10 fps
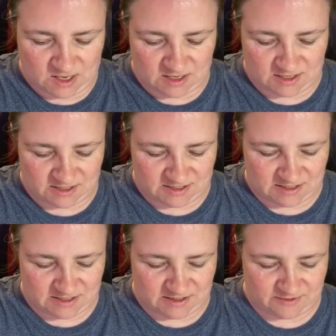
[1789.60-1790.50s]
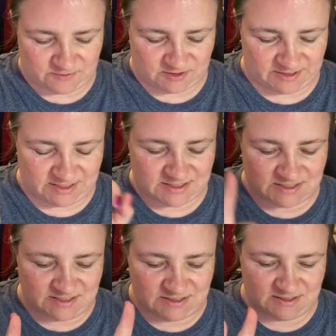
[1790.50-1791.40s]
I have
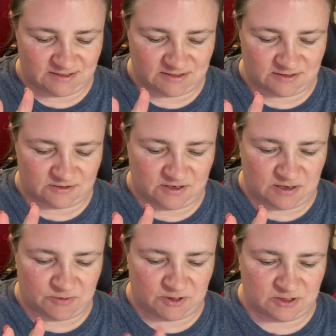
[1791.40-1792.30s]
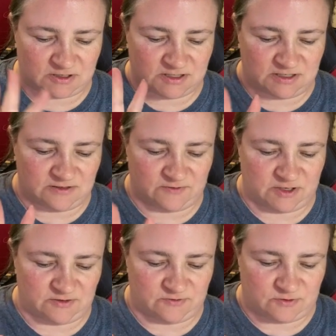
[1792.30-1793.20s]
listened to 3 books and I've
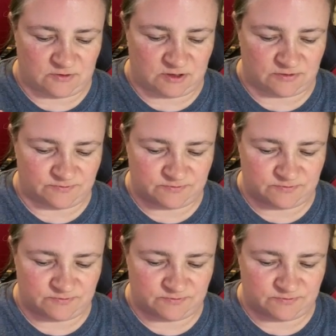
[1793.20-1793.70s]
read 4.